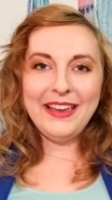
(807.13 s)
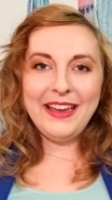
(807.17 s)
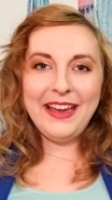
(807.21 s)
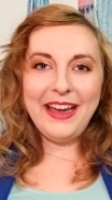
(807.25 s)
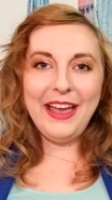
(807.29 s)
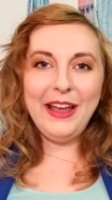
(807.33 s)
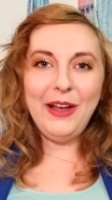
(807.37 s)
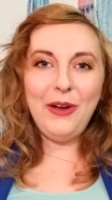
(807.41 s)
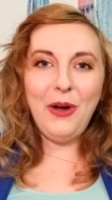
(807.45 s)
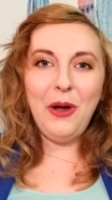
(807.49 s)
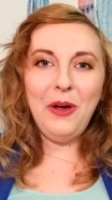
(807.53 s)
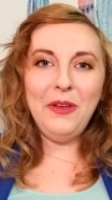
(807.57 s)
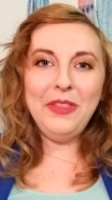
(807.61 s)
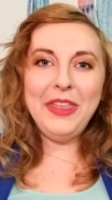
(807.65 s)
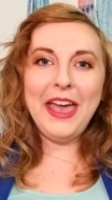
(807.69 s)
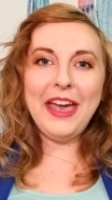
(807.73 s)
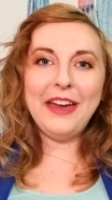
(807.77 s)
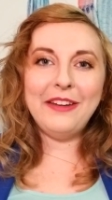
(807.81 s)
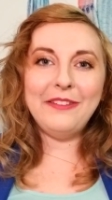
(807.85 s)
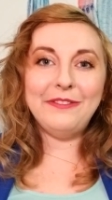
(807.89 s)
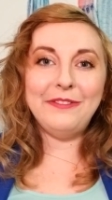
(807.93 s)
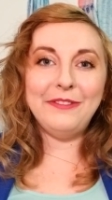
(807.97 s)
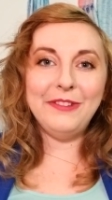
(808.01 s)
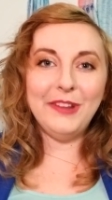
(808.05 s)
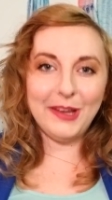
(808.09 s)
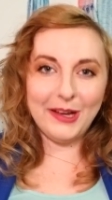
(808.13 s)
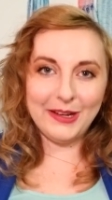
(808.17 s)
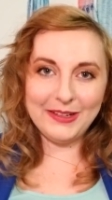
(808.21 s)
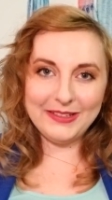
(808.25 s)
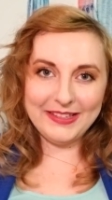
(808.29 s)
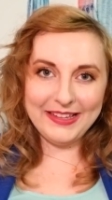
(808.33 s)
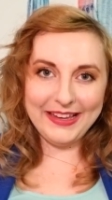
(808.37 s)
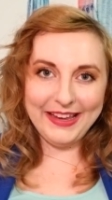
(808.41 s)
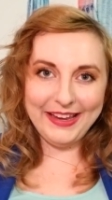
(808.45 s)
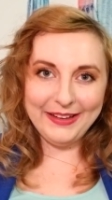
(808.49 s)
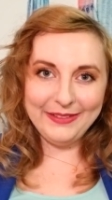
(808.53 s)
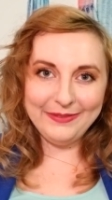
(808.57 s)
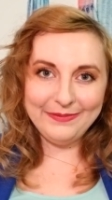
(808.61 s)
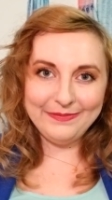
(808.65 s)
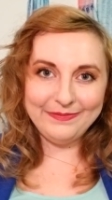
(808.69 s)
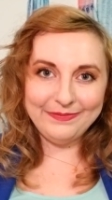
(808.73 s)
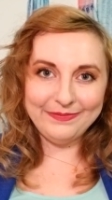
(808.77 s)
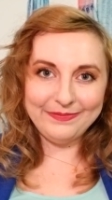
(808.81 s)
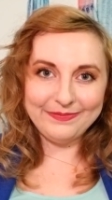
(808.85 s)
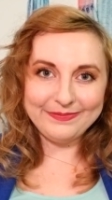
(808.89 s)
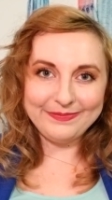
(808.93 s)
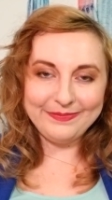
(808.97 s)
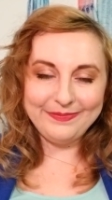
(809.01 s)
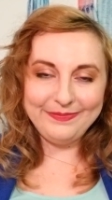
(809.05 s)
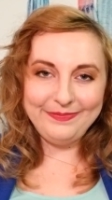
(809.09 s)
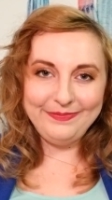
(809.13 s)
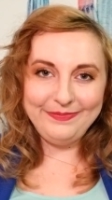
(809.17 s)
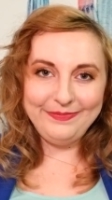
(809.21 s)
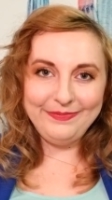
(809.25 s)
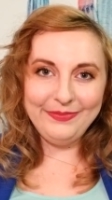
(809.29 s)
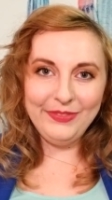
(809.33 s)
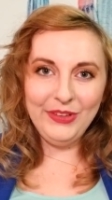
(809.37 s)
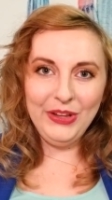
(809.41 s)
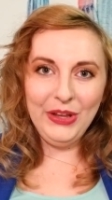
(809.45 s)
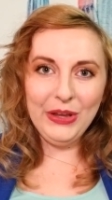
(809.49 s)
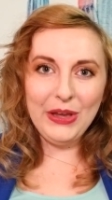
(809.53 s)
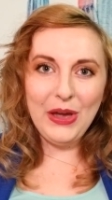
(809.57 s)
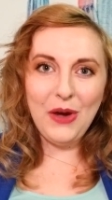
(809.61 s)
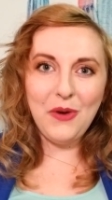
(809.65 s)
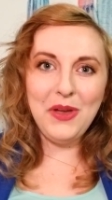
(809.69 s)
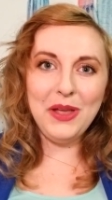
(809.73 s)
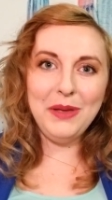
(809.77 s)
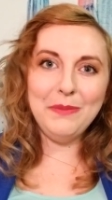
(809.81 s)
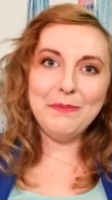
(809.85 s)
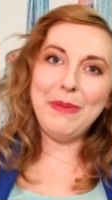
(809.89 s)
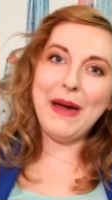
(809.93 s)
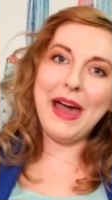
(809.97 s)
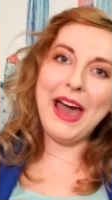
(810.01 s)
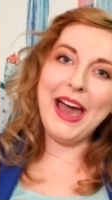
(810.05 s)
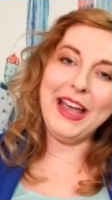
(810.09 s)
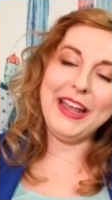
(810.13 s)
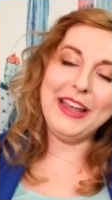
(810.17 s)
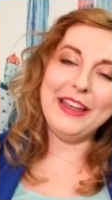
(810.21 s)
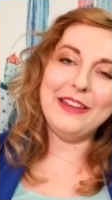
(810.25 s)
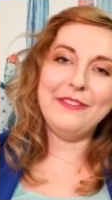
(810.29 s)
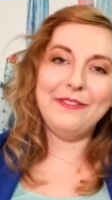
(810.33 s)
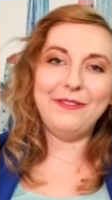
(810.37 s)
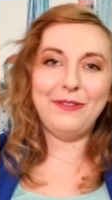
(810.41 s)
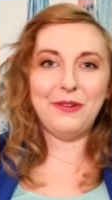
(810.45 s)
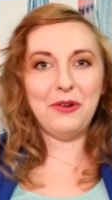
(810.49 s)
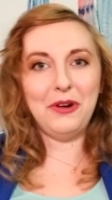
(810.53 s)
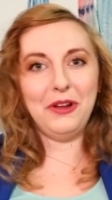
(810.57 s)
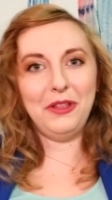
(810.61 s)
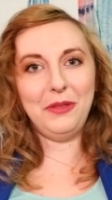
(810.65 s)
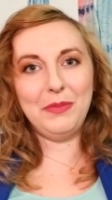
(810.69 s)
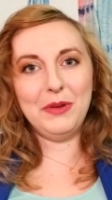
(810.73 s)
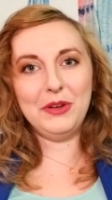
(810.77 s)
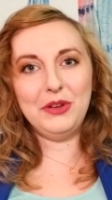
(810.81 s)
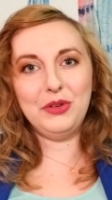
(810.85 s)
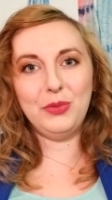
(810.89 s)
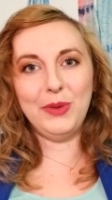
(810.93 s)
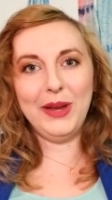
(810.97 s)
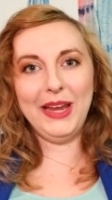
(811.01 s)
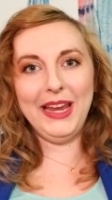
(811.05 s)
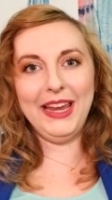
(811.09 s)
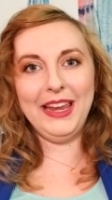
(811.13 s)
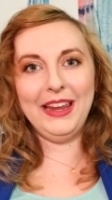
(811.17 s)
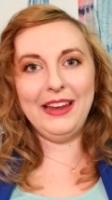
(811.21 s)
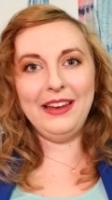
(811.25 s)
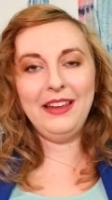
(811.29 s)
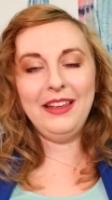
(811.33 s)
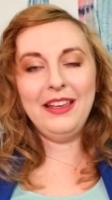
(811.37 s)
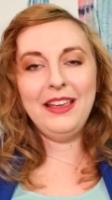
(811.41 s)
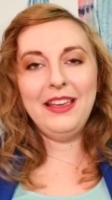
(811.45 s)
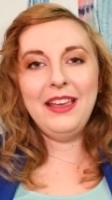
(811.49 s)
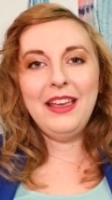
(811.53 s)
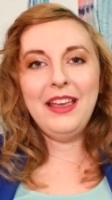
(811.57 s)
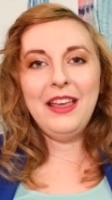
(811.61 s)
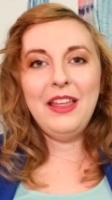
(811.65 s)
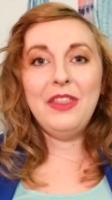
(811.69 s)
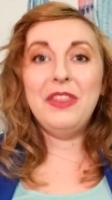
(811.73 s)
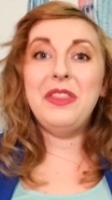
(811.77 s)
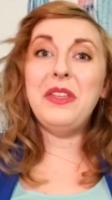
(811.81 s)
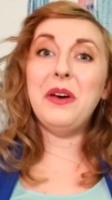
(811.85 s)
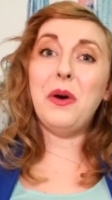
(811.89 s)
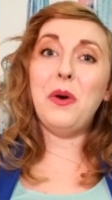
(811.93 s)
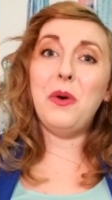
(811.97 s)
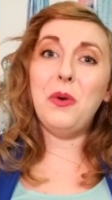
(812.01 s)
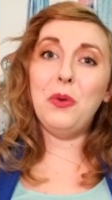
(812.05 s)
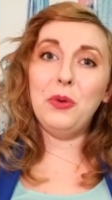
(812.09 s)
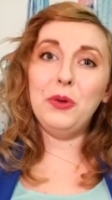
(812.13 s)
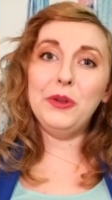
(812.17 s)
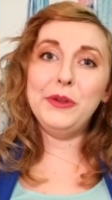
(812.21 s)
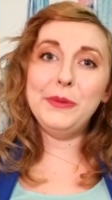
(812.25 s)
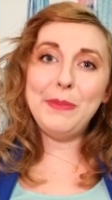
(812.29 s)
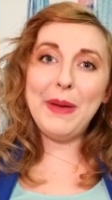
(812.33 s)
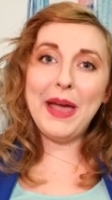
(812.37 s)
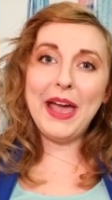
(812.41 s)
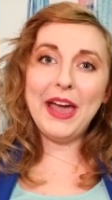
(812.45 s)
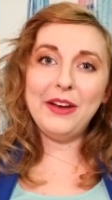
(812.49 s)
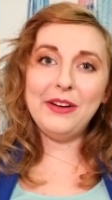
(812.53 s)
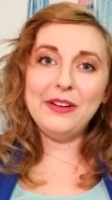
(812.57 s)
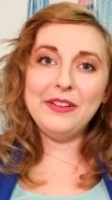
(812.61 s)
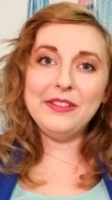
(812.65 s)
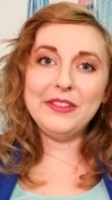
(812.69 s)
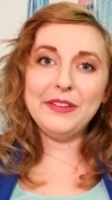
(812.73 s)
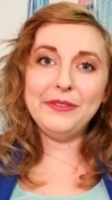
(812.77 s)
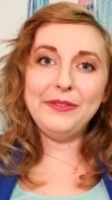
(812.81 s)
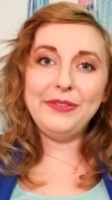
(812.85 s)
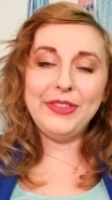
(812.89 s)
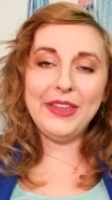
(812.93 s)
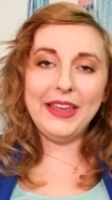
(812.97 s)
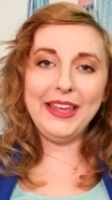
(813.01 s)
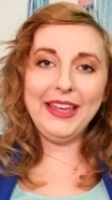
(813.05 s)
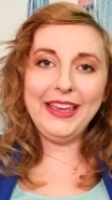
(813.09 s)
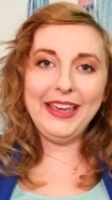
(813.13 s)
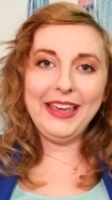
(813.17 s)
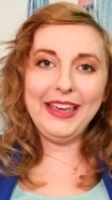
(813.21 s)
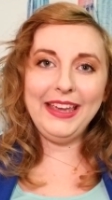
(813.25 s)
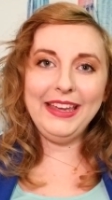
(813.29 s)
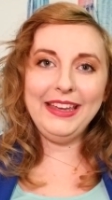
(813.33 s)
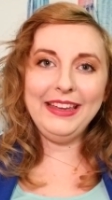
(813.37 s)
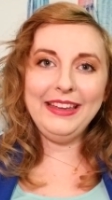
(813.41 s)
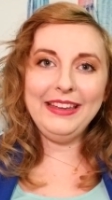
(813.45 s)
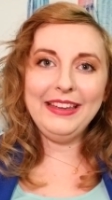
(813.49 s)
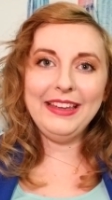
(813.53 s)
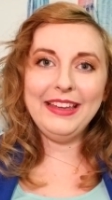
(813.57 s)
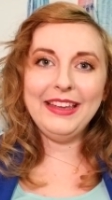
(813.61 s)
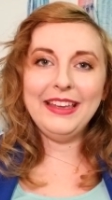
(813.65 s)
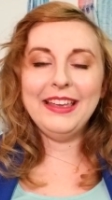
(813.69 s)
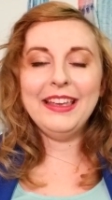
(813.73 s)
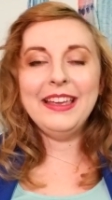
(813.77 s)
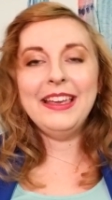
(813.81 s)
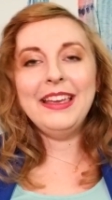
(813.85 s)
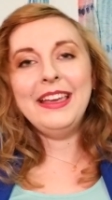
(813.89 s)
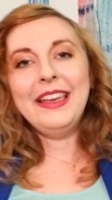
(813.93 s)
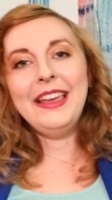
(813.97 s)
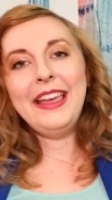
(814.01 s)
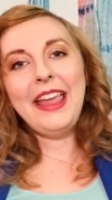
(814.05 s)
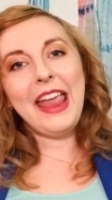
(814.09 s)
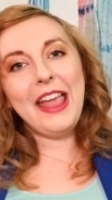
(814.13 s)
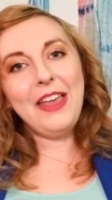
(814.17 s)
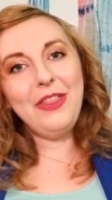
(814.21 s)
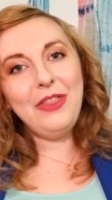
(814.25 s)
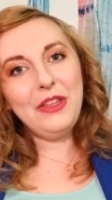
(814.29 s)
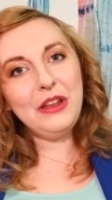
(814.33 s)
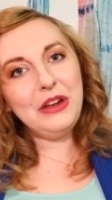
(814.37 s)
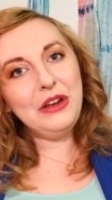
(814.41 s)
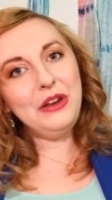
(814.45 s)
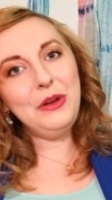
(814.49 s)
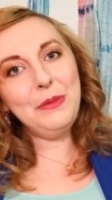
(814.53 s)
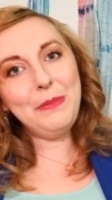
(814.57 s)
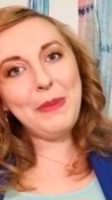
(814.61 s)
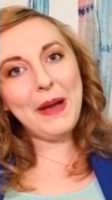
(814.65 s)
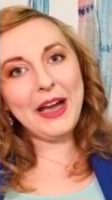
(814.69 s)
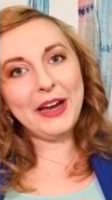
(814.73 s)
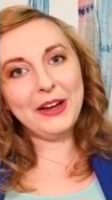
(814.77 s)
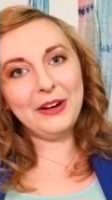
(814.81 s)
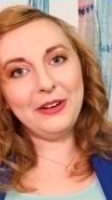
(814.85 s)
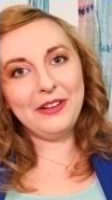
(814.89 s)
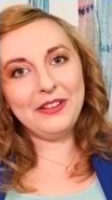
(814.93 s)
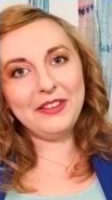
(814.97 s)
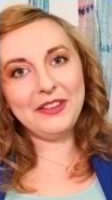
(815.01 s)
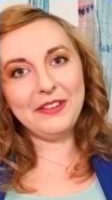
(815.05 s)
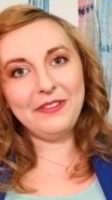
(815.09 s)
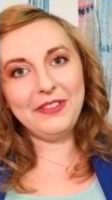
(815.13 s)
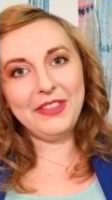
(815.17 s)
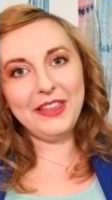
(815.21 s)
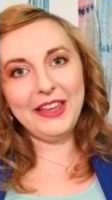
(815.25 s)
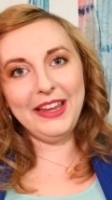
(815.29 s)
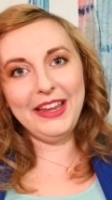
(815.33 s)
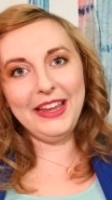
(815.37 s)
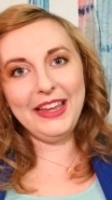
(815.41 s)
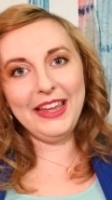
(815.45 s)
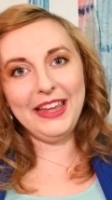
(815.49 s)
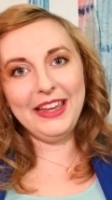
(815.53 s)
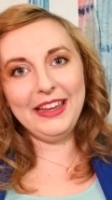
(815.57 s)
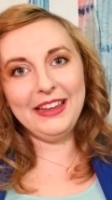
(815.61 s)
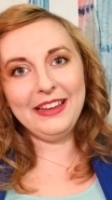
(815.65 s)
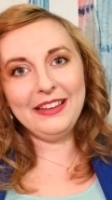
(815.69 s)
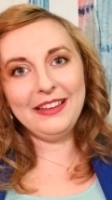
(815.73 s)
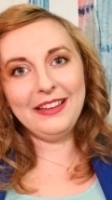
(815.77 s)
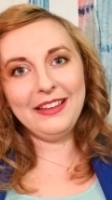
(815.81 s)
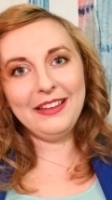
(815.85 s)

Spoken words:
I call that flossing. Going back and forth between the old patterns of thinking and the new patterns of thinking.